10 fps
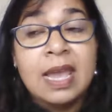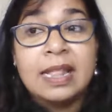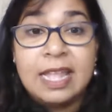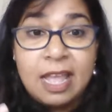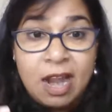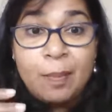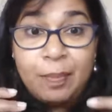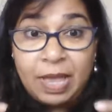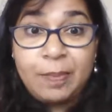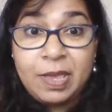there are
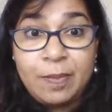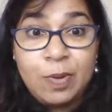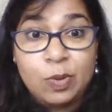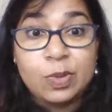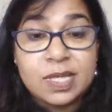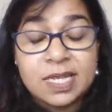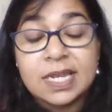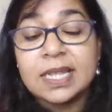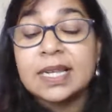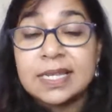big people who sit
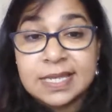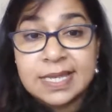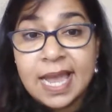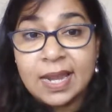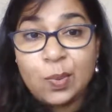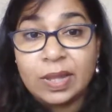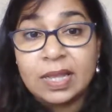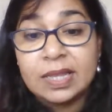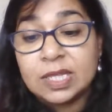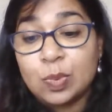and they decide whether
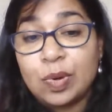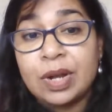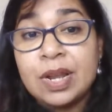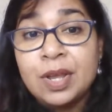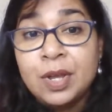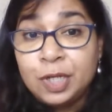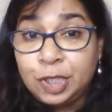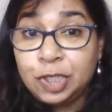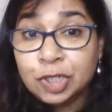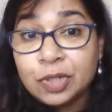this word
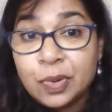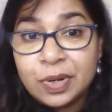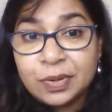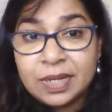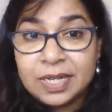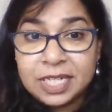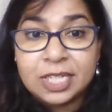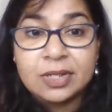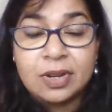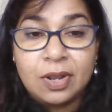should go into the
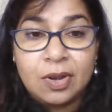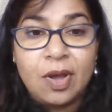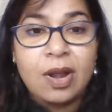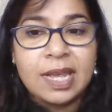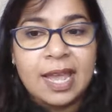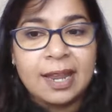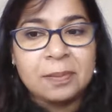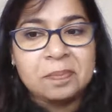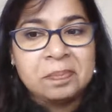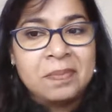dictionary or not. And
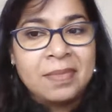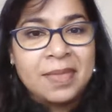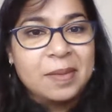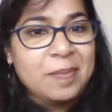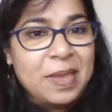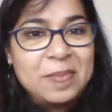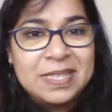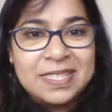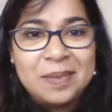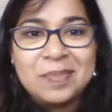maybe
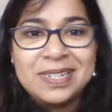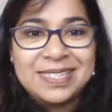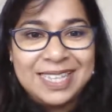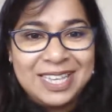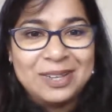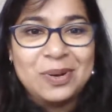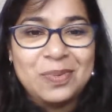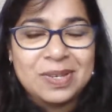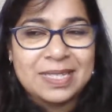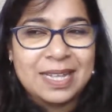somebody's ego
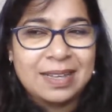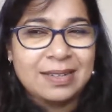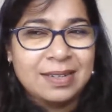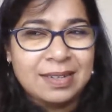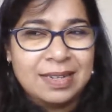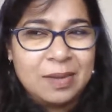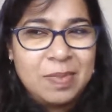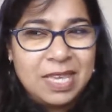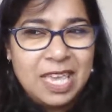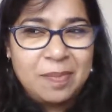was like, oh, let
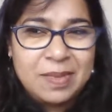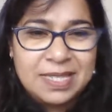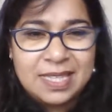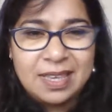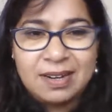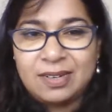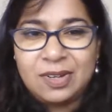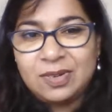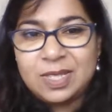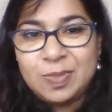me keep this here,
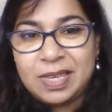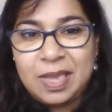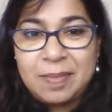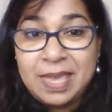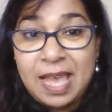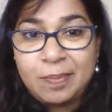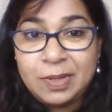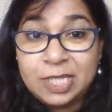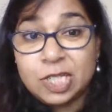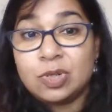it's making me happy,
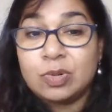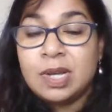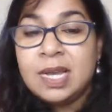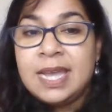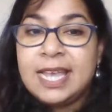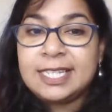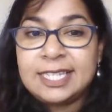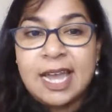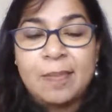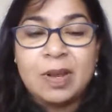just to
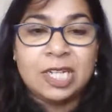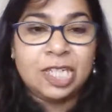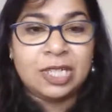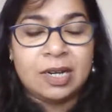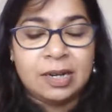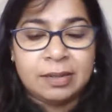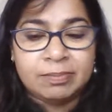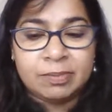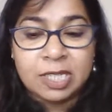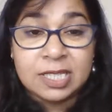establish a
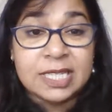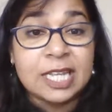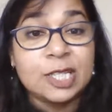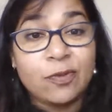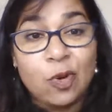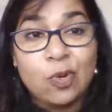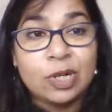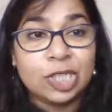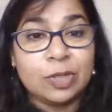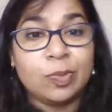sense of
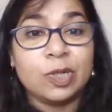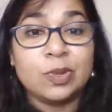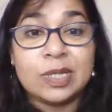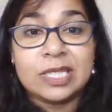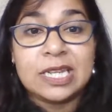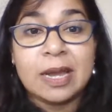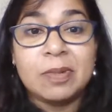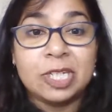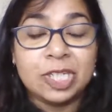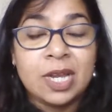ownership, or to
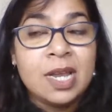establish